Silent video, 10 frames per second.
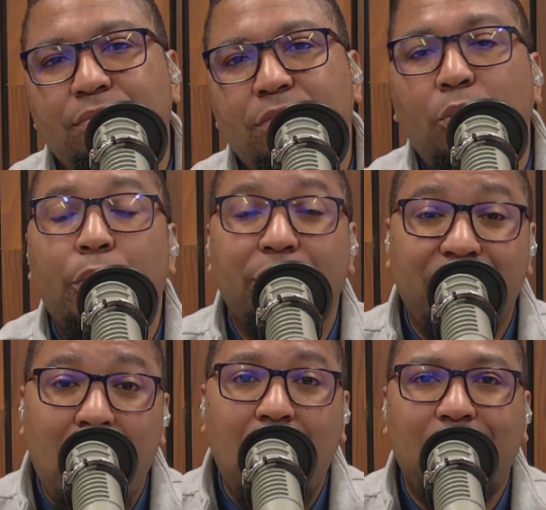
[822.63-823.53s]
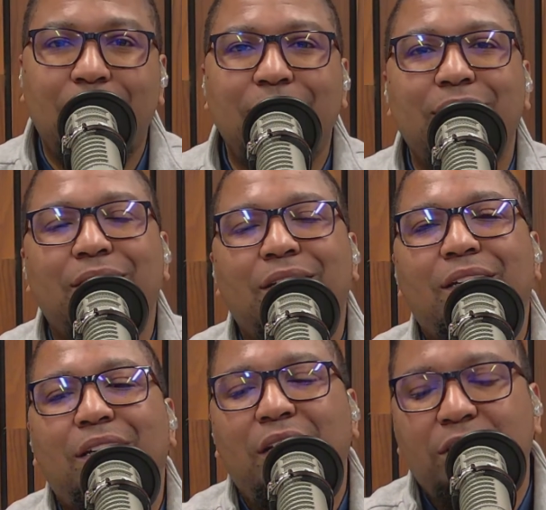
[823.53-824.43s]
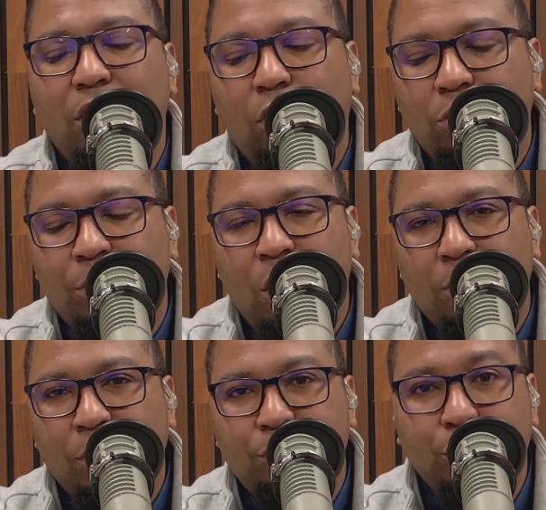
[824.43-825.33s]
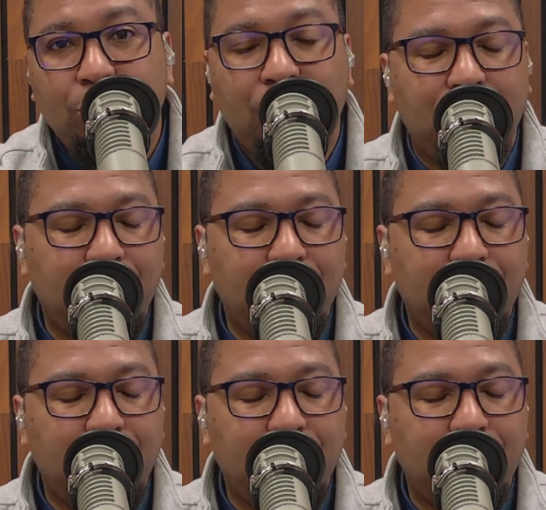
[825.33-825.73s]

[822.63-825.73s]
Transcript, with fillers: The word of God is the ultimate arbiter of truth.